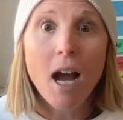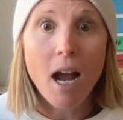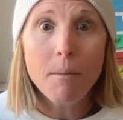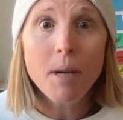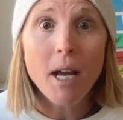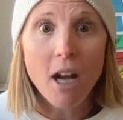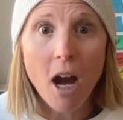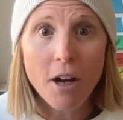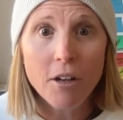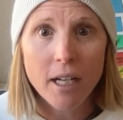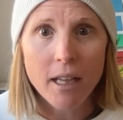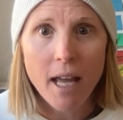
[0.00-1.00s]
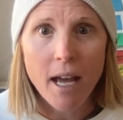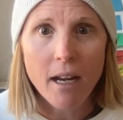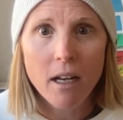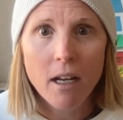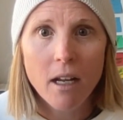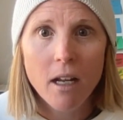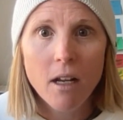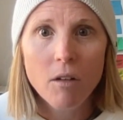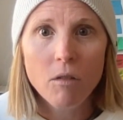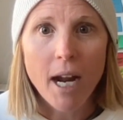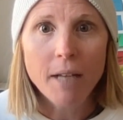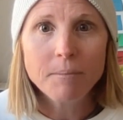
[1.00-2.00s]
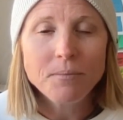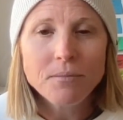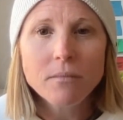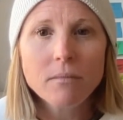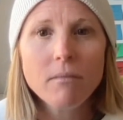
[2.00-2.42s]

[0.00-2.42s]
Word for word: I'm not honoring that. Right. Mm-hmm.